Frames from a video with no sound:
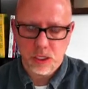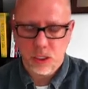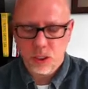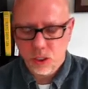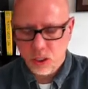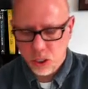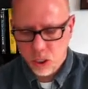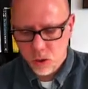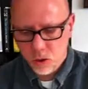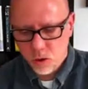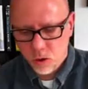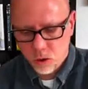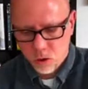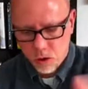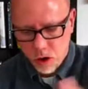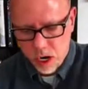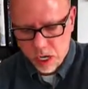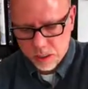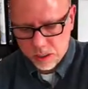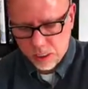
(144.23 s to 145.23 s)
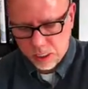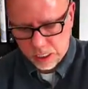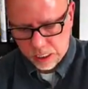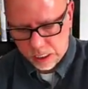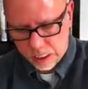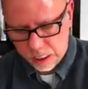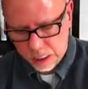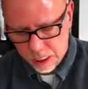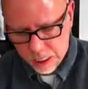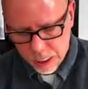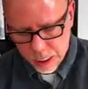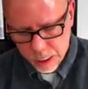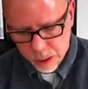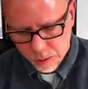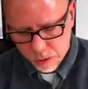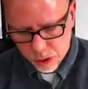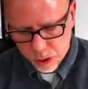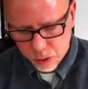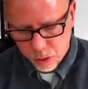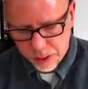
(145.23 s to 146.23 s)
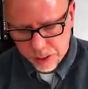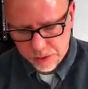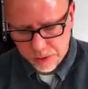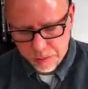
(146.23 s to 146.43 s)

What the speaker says: There's no crossing between